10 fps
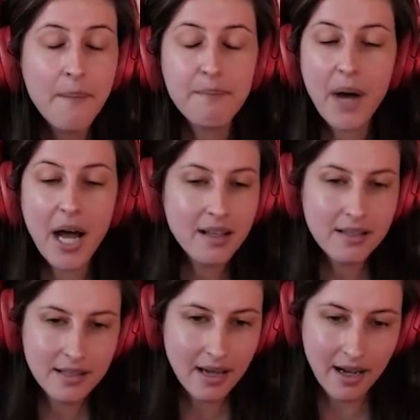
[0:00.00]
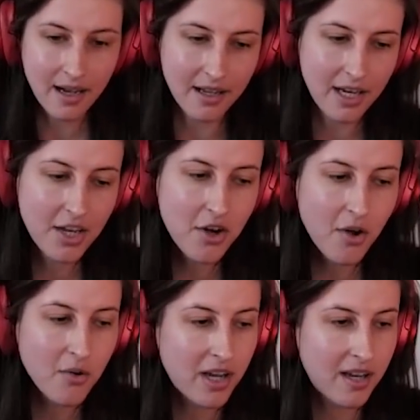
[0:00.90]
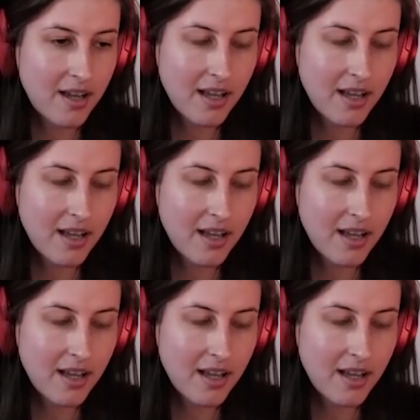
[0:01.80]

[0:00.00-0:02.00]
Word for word: But uh, you know,